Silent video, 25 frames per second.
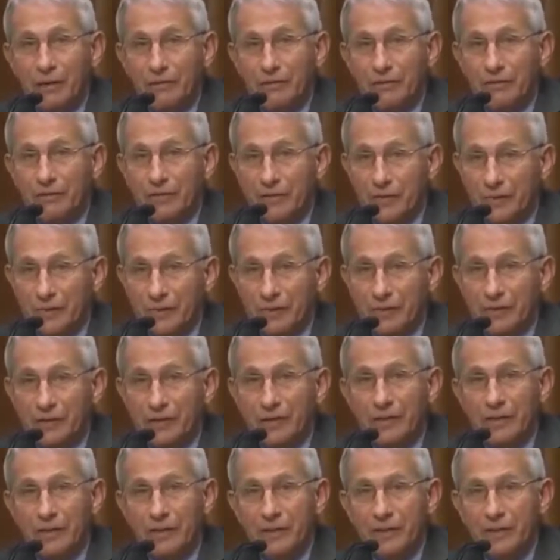
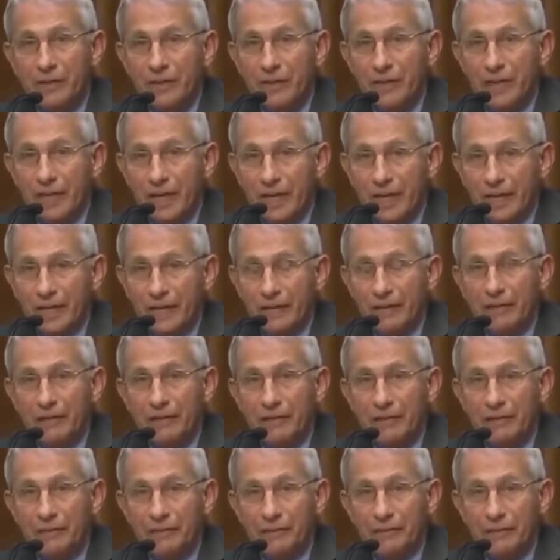fund
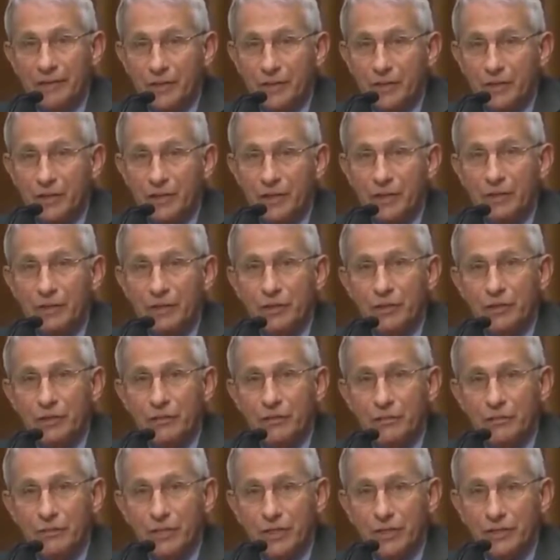gain-of-function
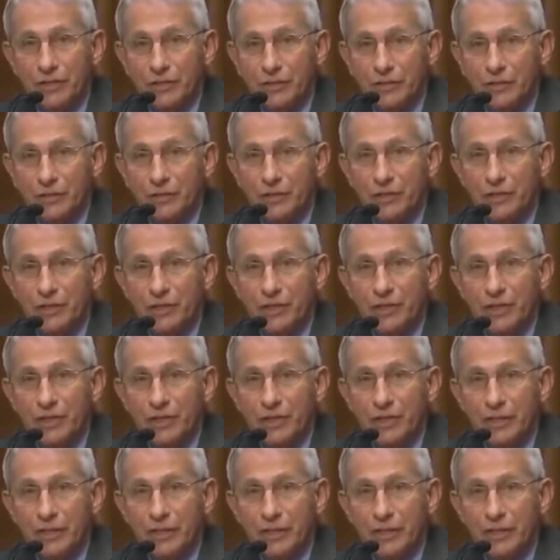research